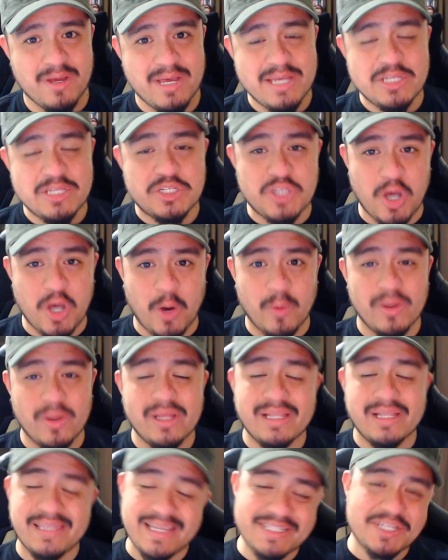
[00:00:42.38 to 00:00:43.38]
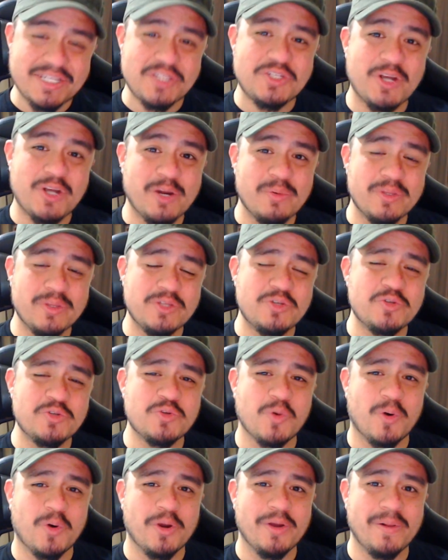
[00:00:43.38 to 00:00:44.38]
So, let's get started with the
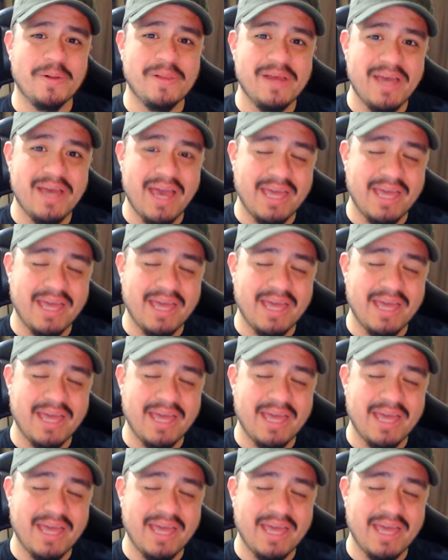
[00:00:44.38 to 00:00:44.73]
tutorial,